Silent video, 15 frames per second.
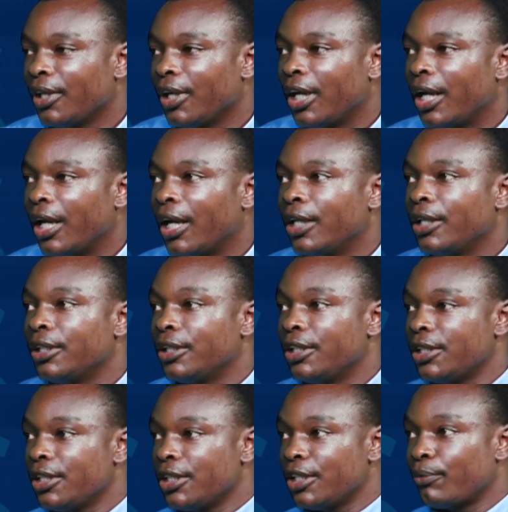And
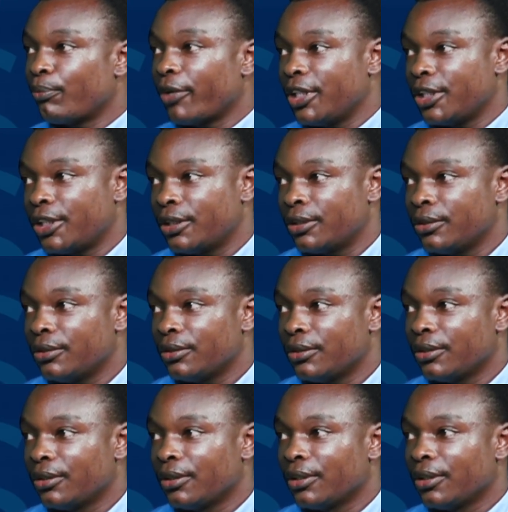this is a pressure.
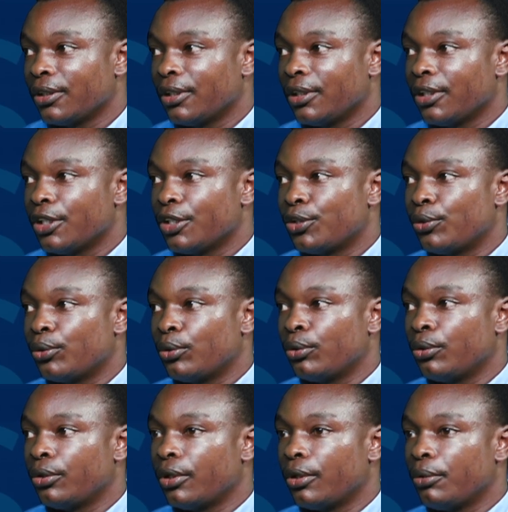
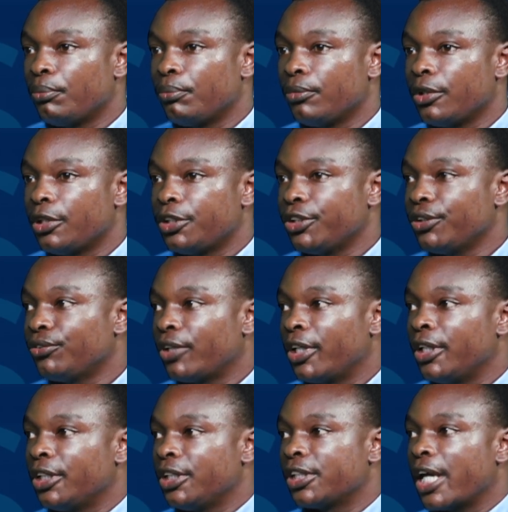So
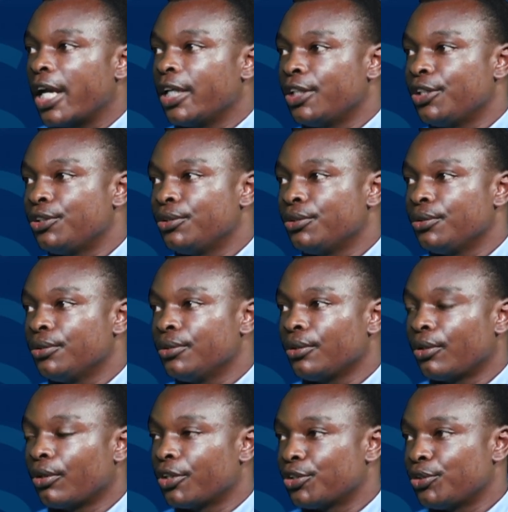children decide to
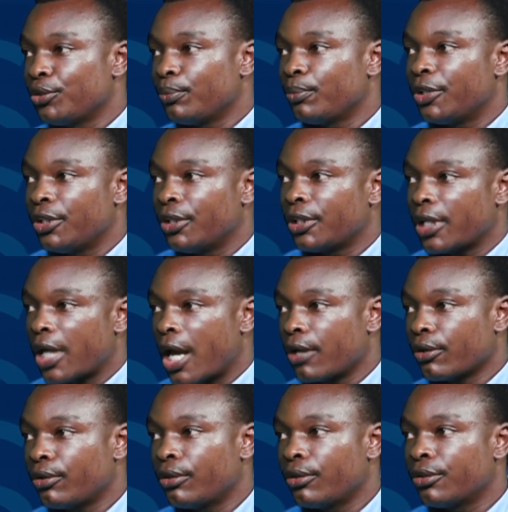consume the
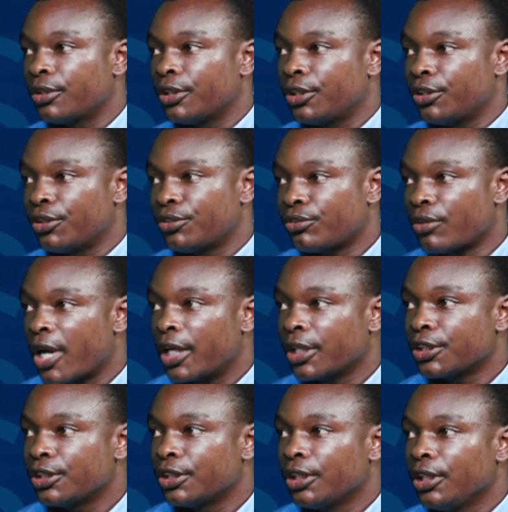alcohol and the
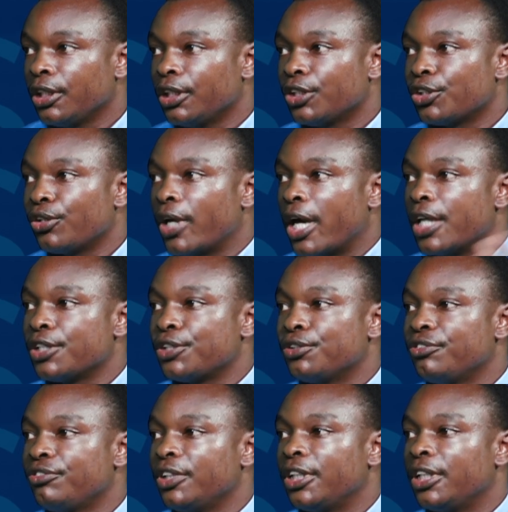drugs so as to
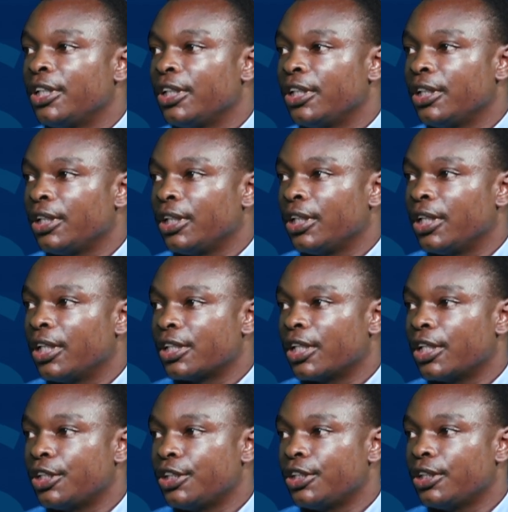fit in a
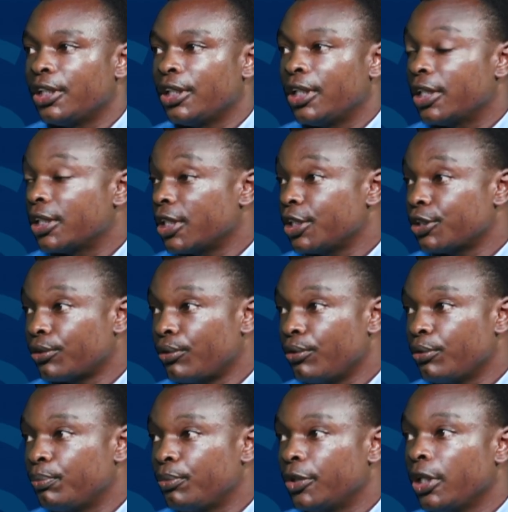such
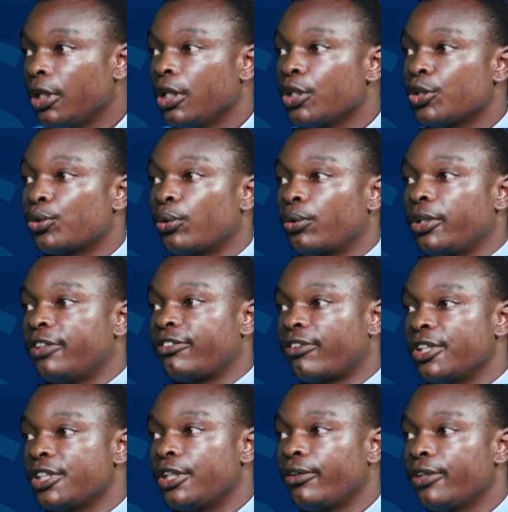group. So the
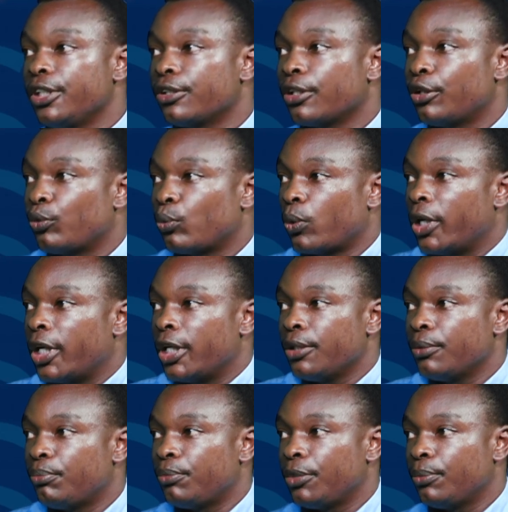first reason why
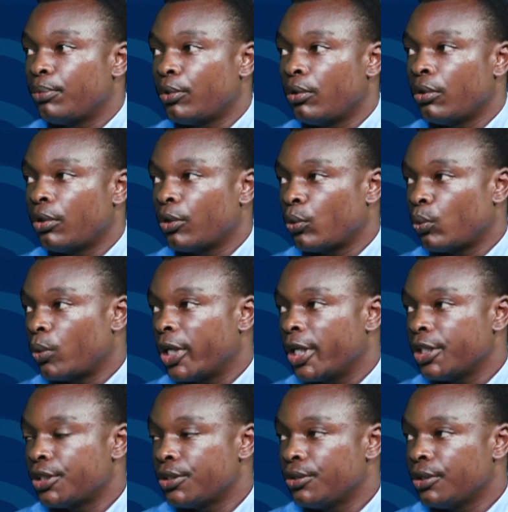people or why
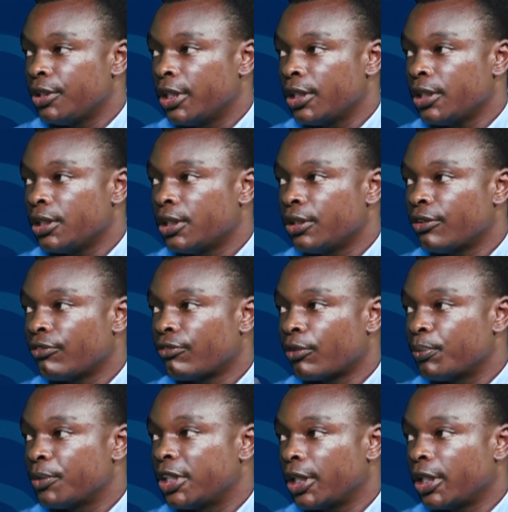students
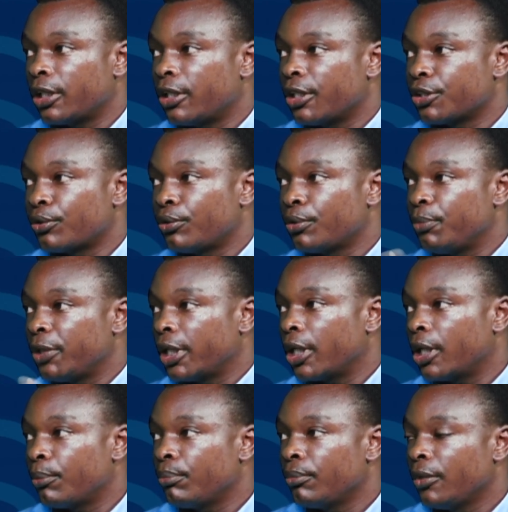from secondary school
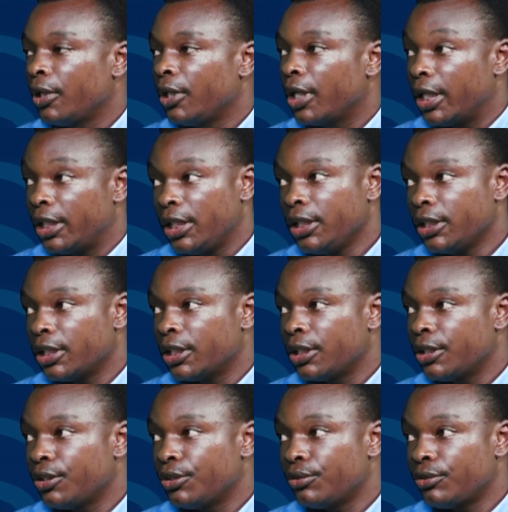become
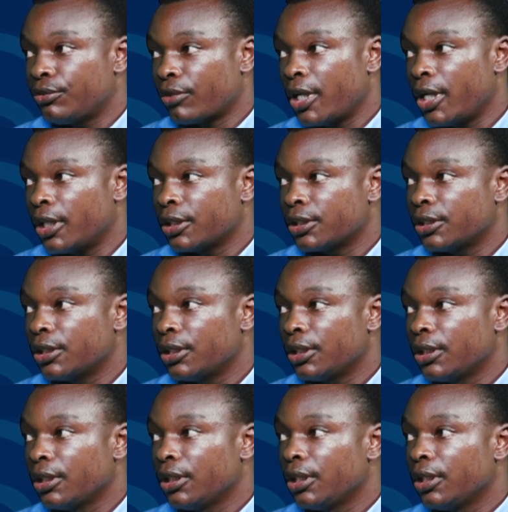addicted to drugs
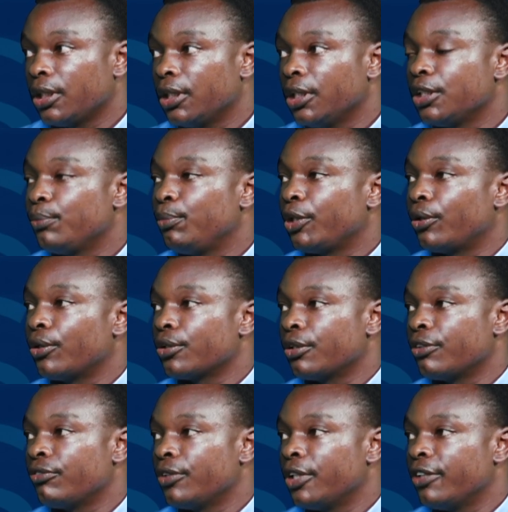is because
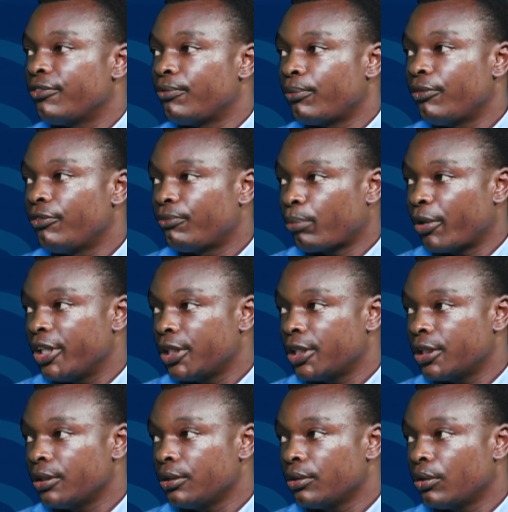of the
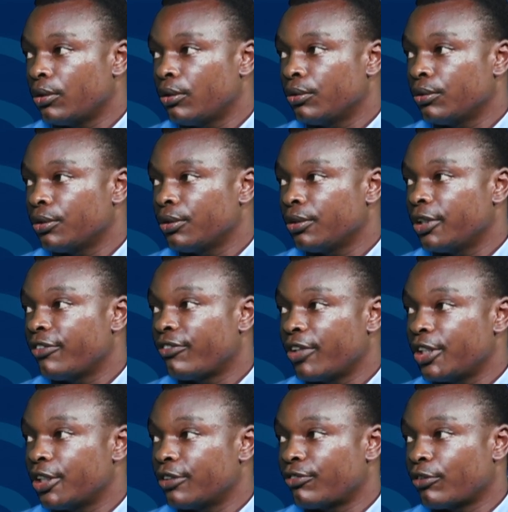pressure or the
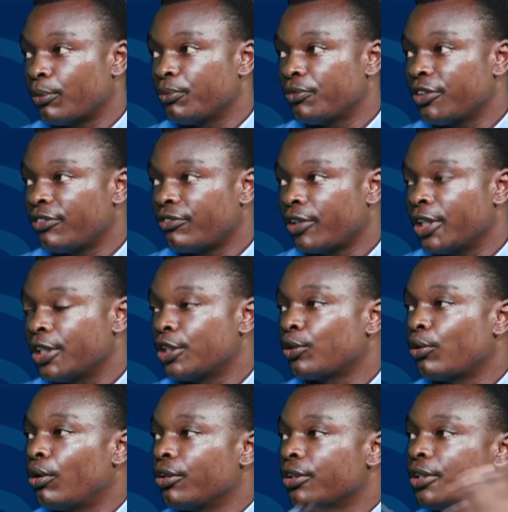pressure from the friends,
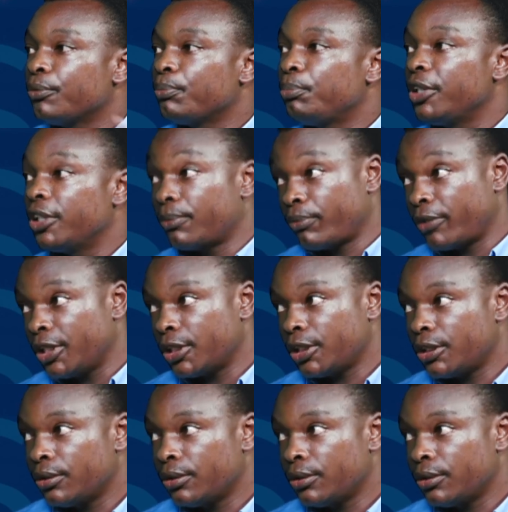called peer pressure.